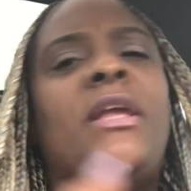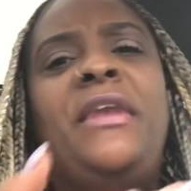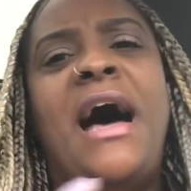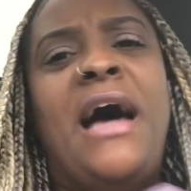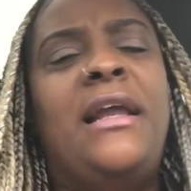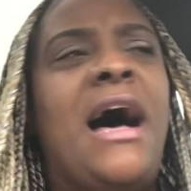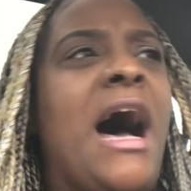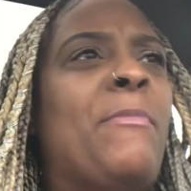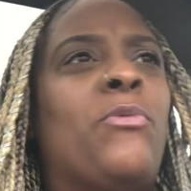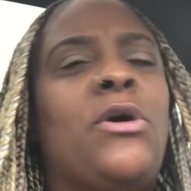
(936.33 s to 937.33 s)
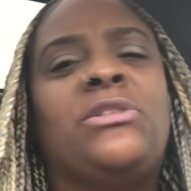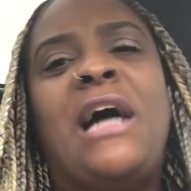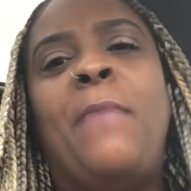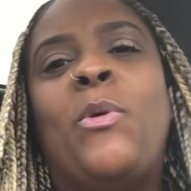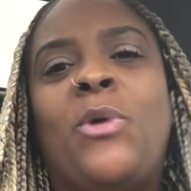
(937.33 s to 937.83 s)
Not Omarosa.
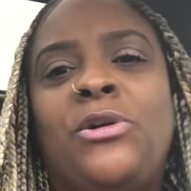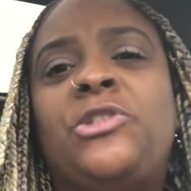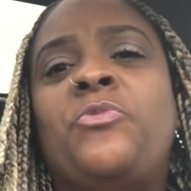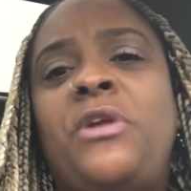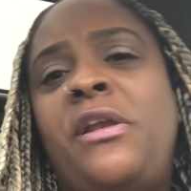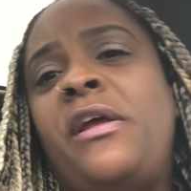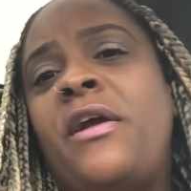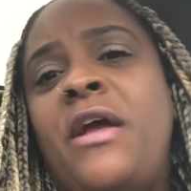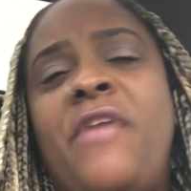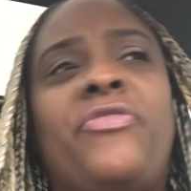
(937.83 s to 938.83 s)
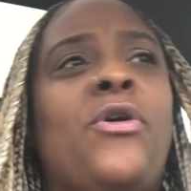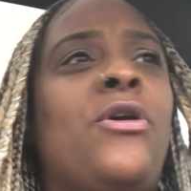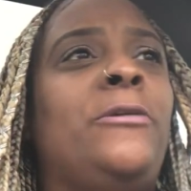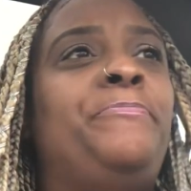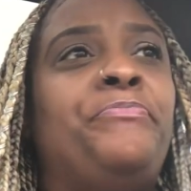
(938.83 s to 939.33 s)
Omarosa went in there and
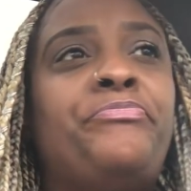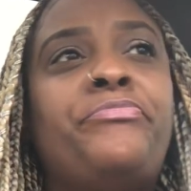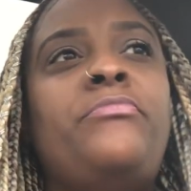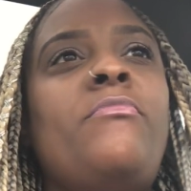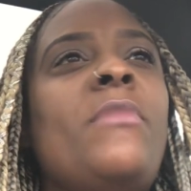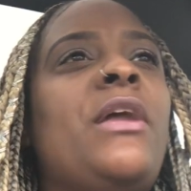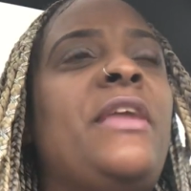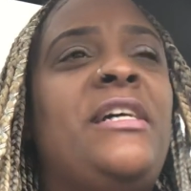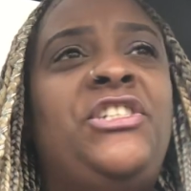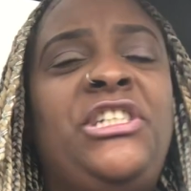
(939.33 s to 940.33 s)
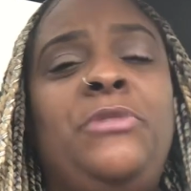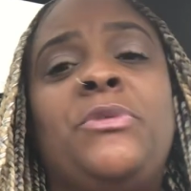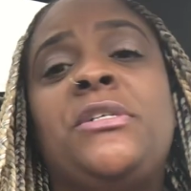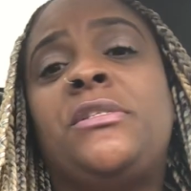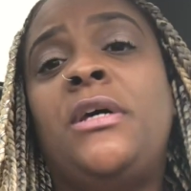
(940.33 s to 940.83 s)
thought that she
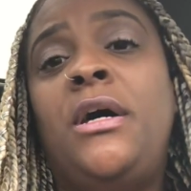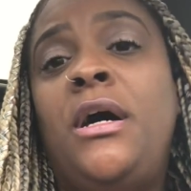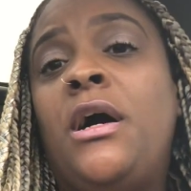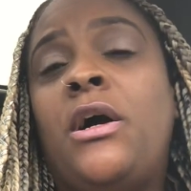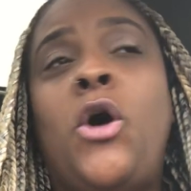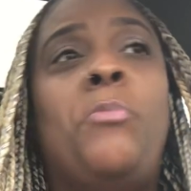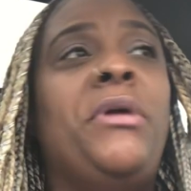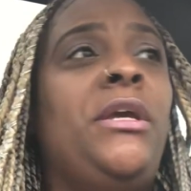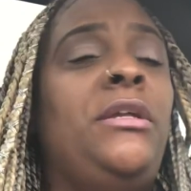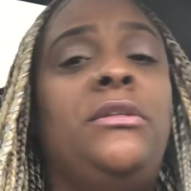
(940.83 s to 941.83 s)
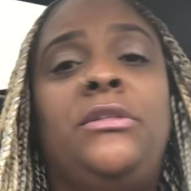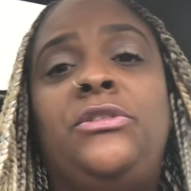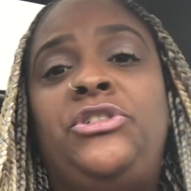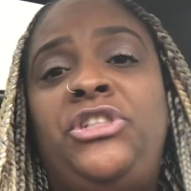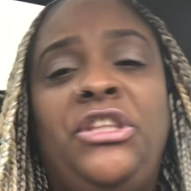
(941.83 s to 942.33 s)
was gonna be,
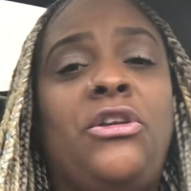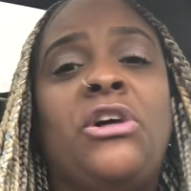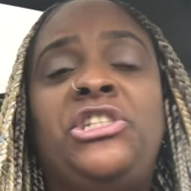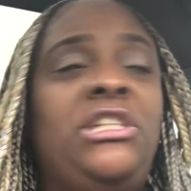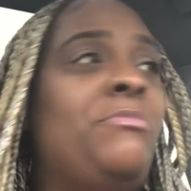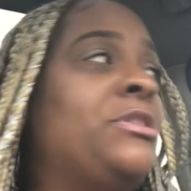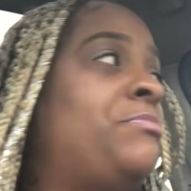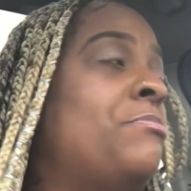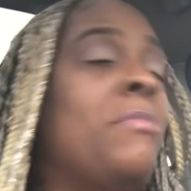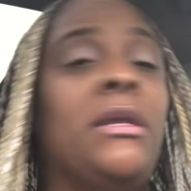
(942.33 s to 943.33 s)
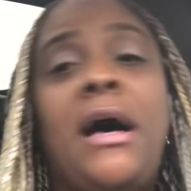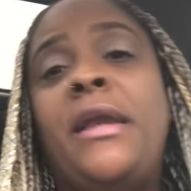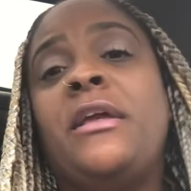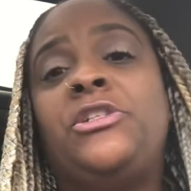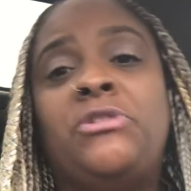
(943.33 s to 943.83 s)
she thought she was
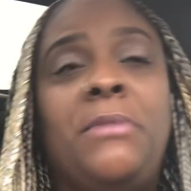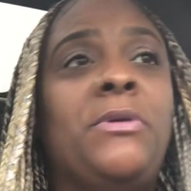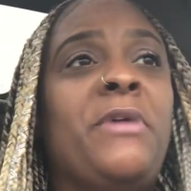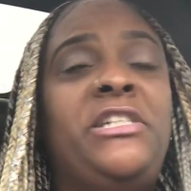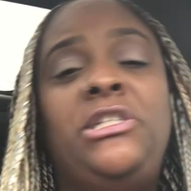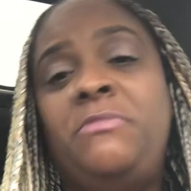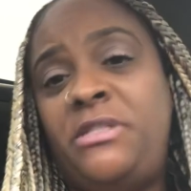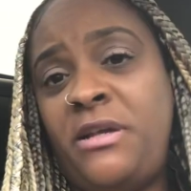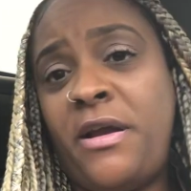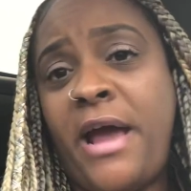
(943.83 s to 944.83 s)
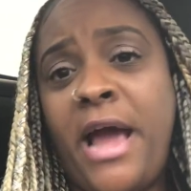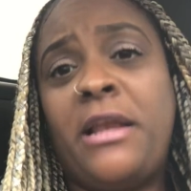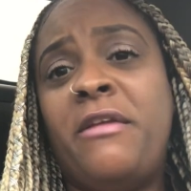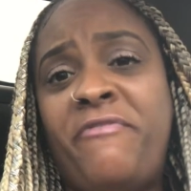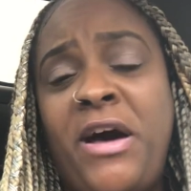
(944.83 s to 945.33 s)
Melania Trump, the way she was in there
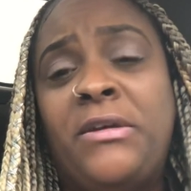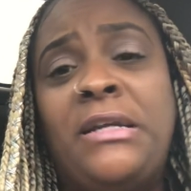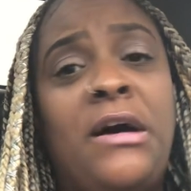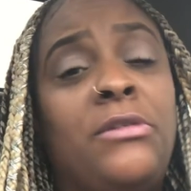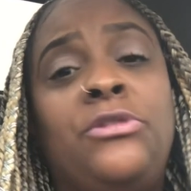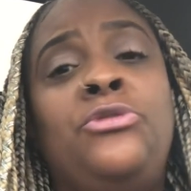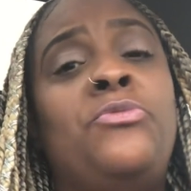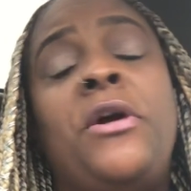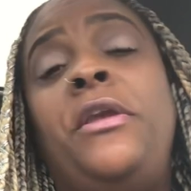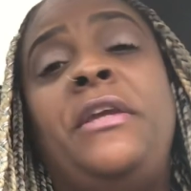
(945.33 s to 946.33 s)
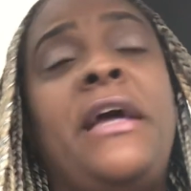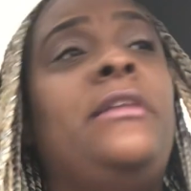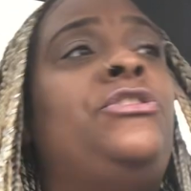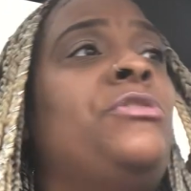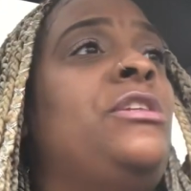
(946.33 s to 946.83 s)
acting, and found out they
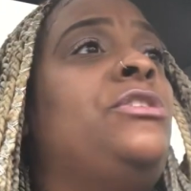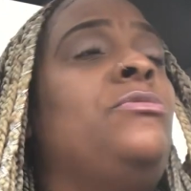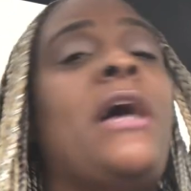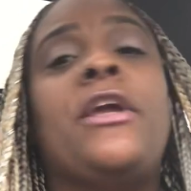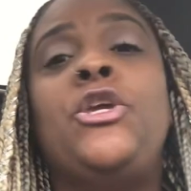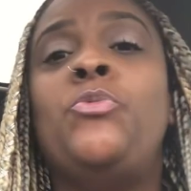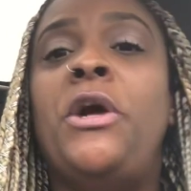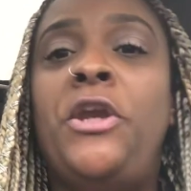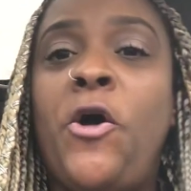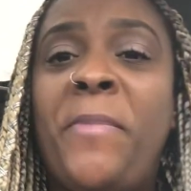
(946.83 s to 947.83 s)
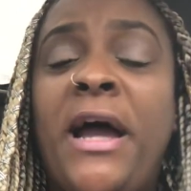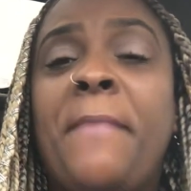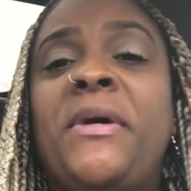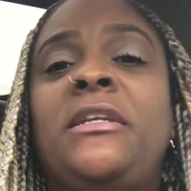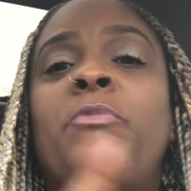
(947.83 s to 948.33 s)
treated you like you wasn't nobody.
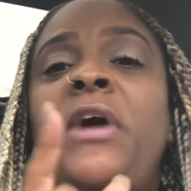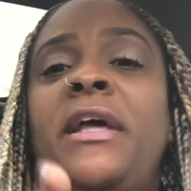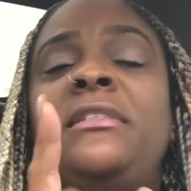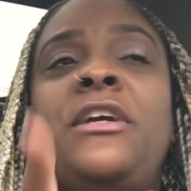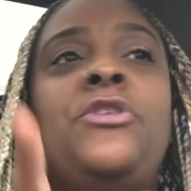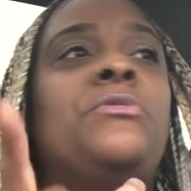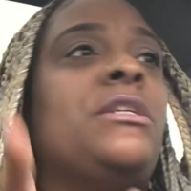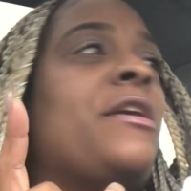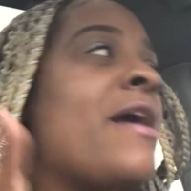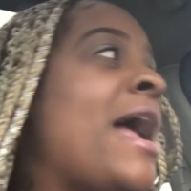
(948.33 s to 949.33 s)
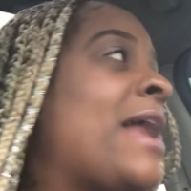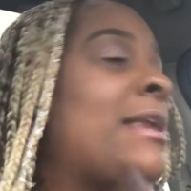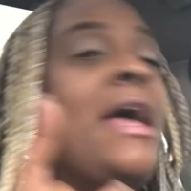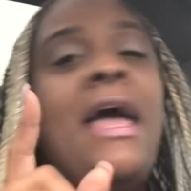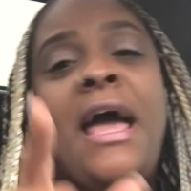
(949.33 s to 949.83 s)
But the way they say you was in there
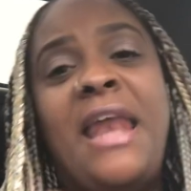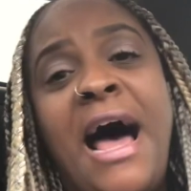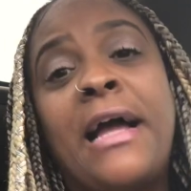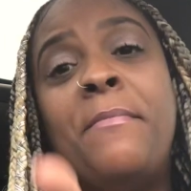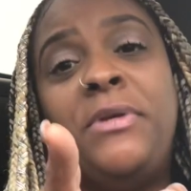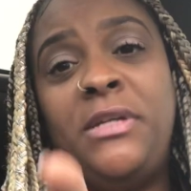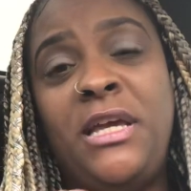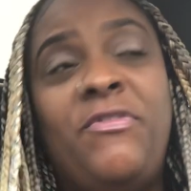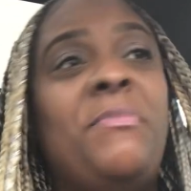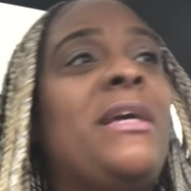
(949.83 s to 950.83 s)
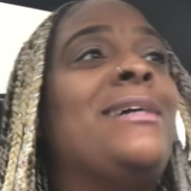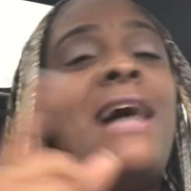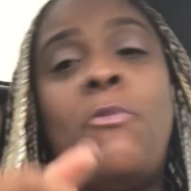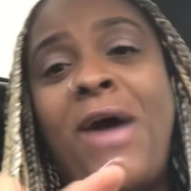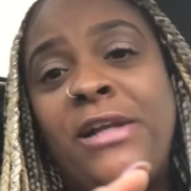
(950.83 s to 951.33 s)
acting, and I can believe it because
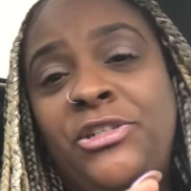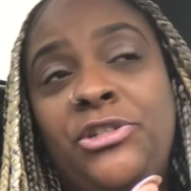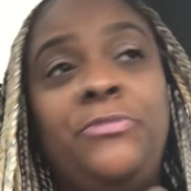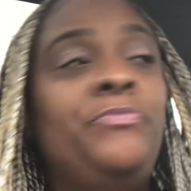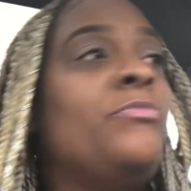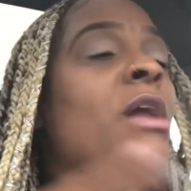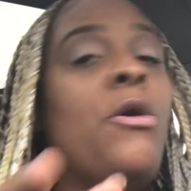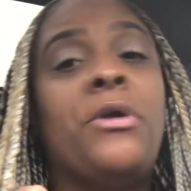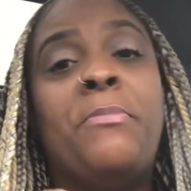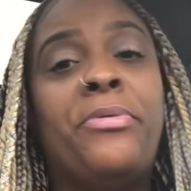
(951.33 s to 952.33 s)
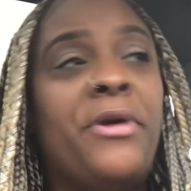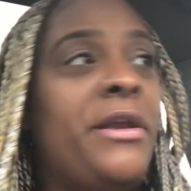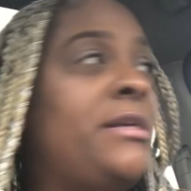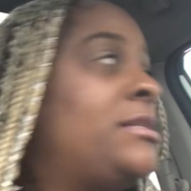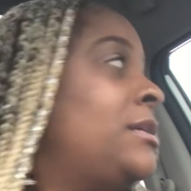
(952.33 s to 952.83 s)
I watched you on The
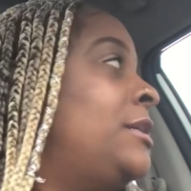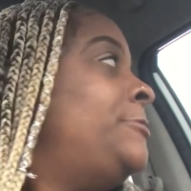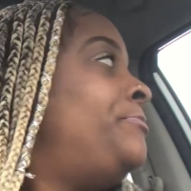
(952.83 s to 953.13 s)
Apprentice,